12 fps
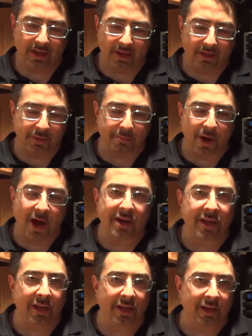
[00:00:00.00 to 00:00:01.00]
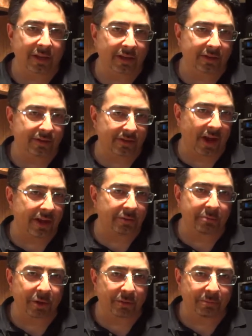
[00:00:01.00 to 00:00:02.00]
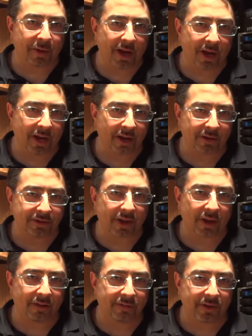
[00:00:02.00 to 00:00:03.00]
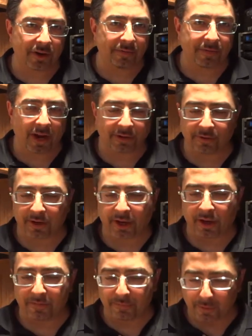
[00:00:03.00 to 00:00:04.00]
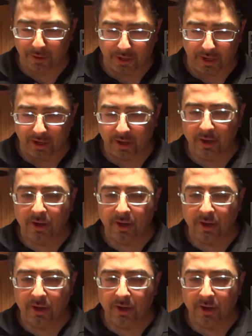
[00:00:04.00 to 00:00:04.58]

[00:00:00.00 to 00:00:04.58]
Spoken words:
It's a body designed and built by ourselves in our factory in California,